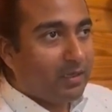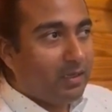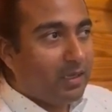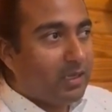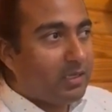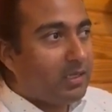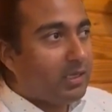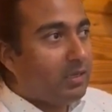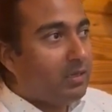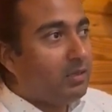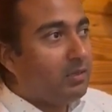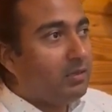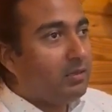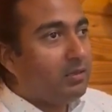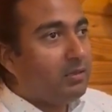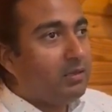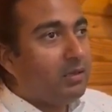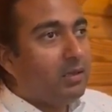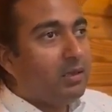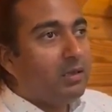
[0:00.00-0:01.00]
It's in
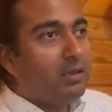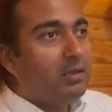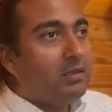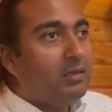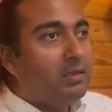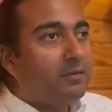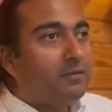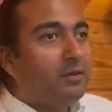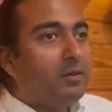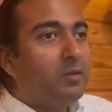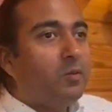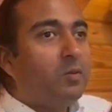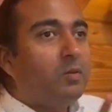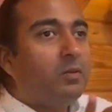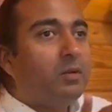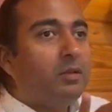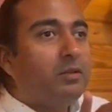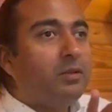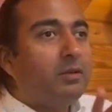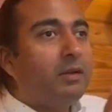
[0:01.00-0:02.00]
different
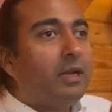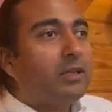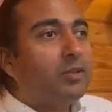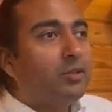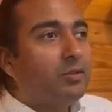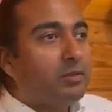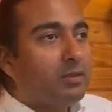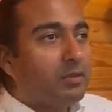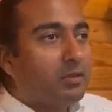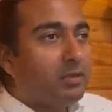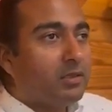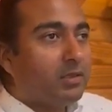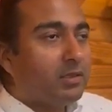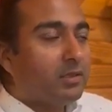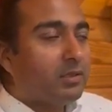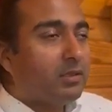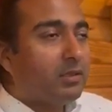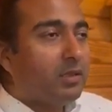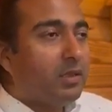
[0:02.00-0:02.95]
directions.